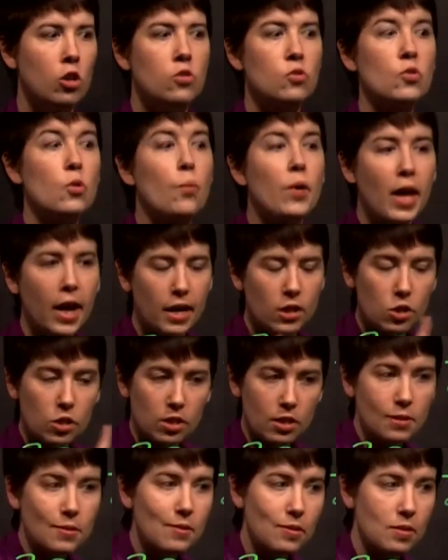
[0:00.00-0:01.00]
So we
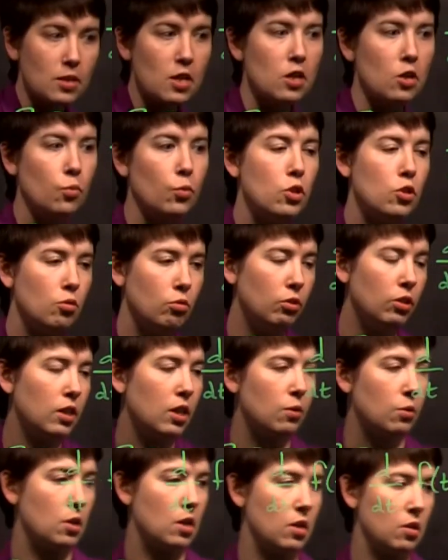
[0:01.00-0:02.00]
actually see when you look
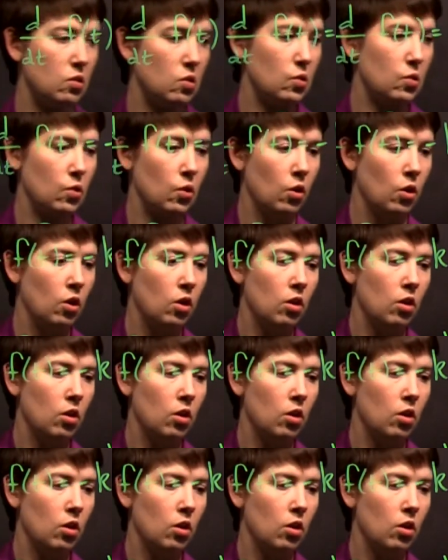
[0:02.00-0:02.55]
at this